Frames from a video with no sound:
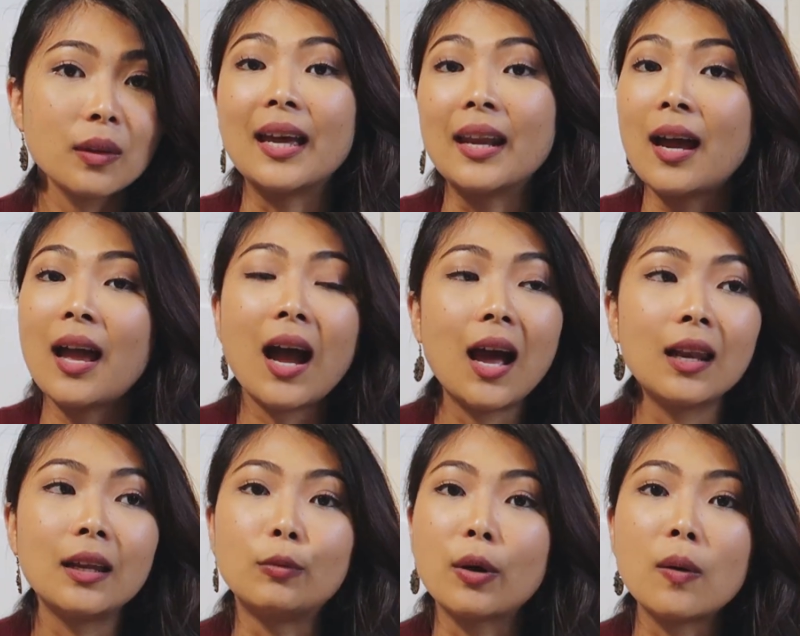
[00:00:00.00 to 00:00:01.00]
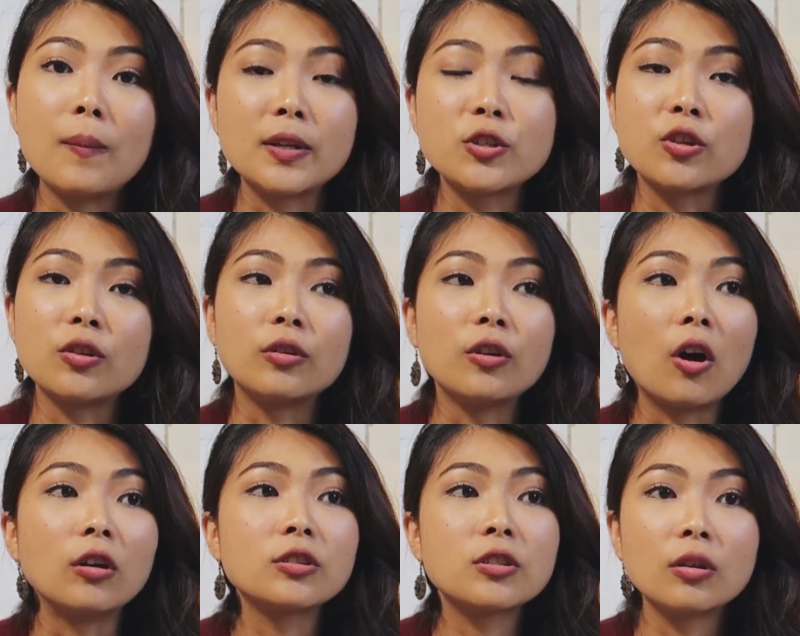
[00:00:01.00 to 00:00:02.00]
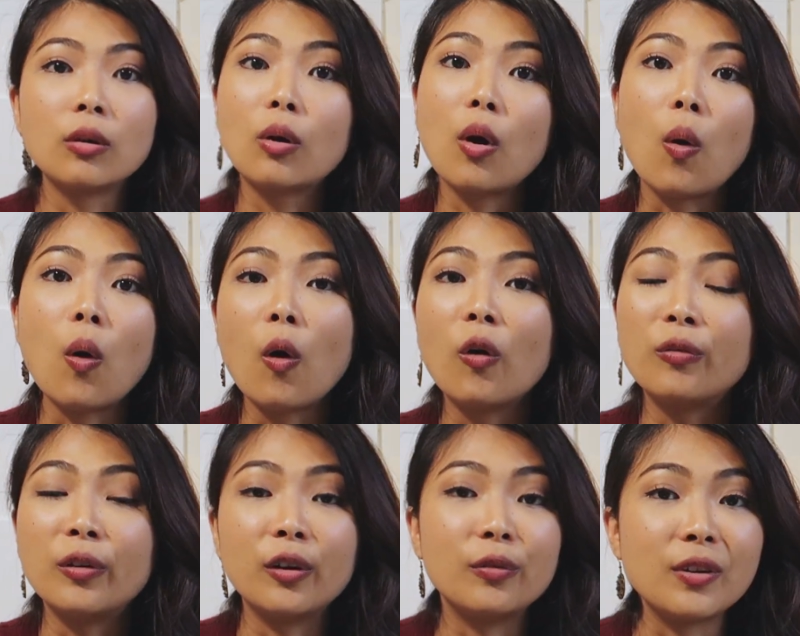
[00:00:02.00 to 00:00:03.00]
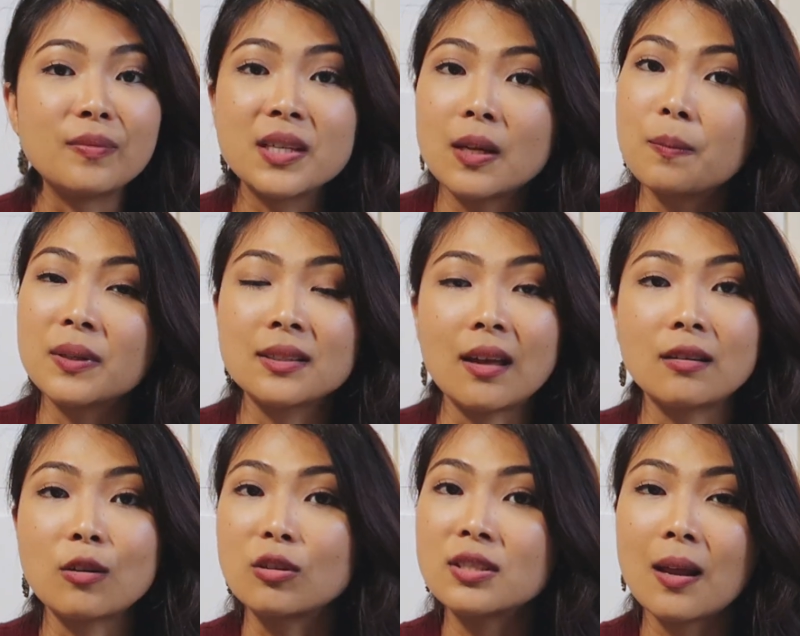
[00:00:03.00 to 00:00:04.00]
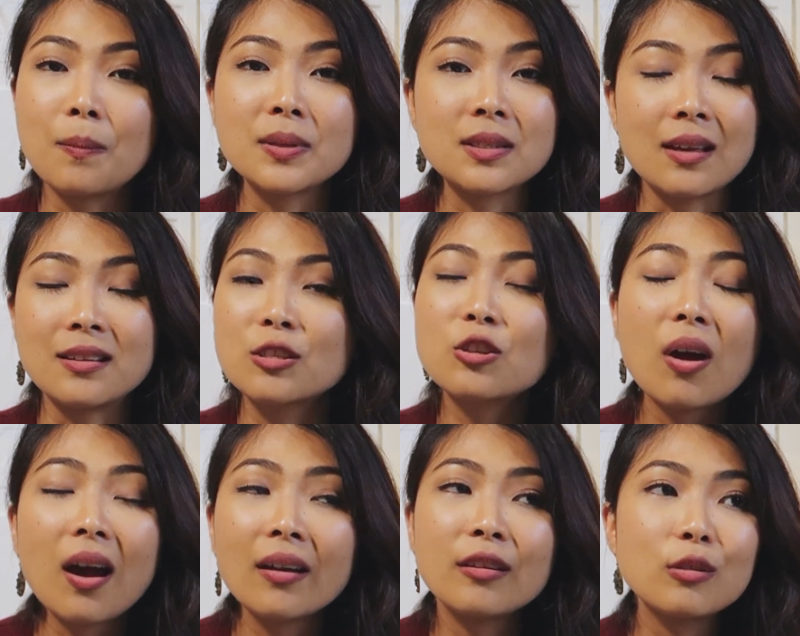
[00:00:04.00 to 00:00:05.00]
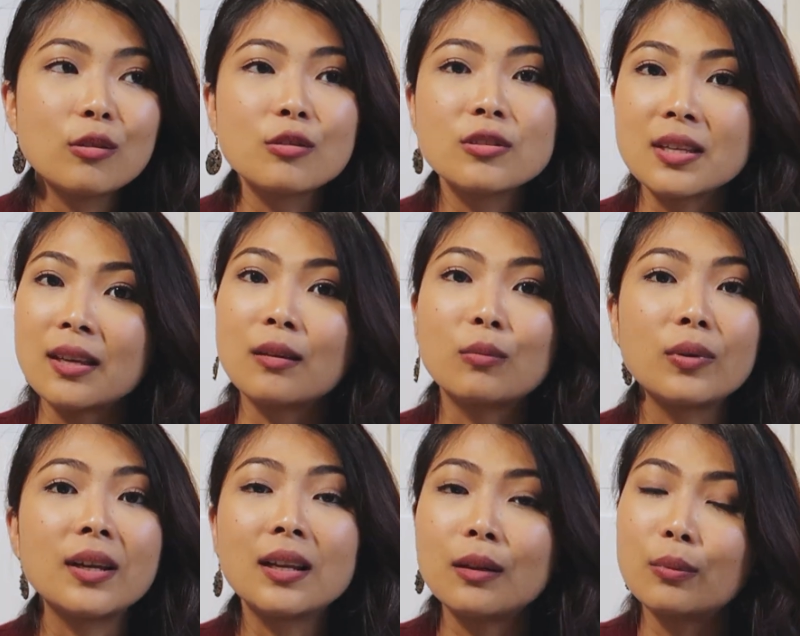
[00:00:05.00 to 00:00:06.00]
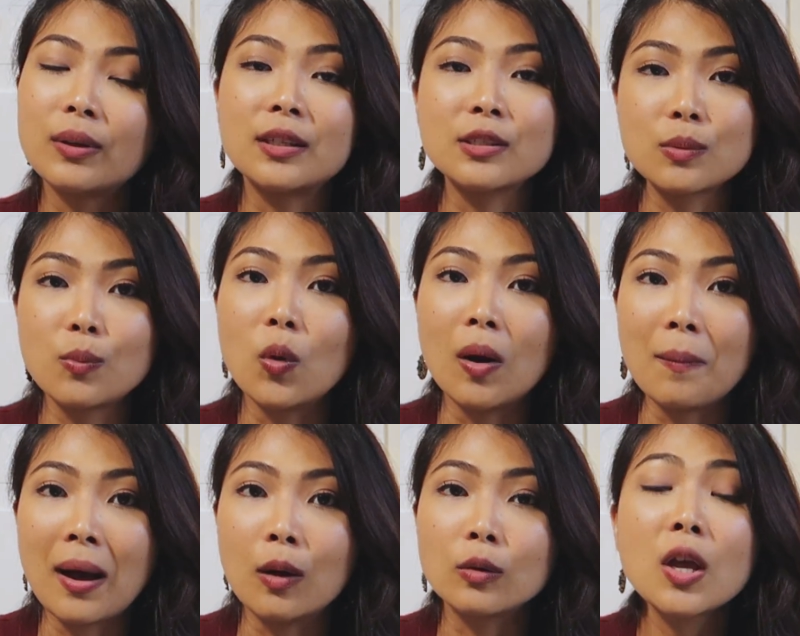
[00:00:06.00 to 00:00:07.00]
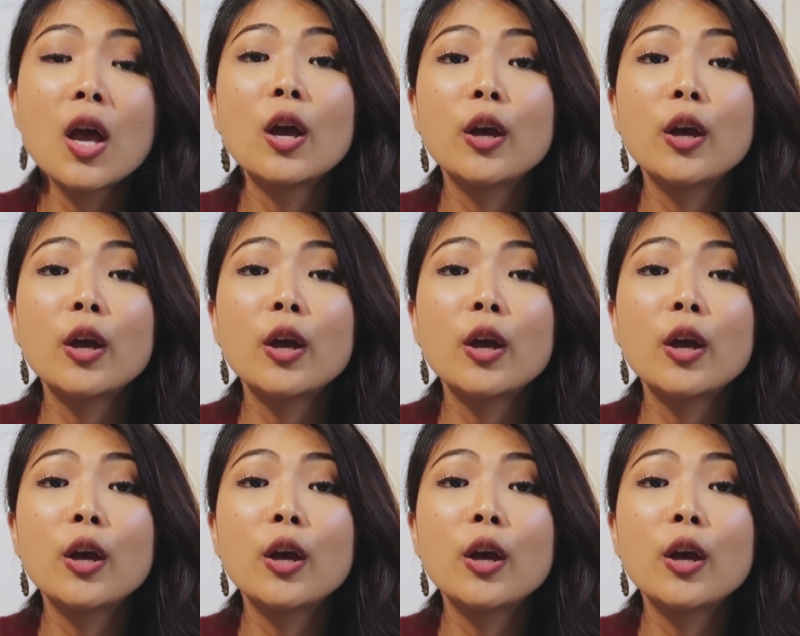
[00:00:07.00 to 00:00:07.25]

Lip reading: And I highly recommend you not to go over 15% or 10%. Try using really small amount.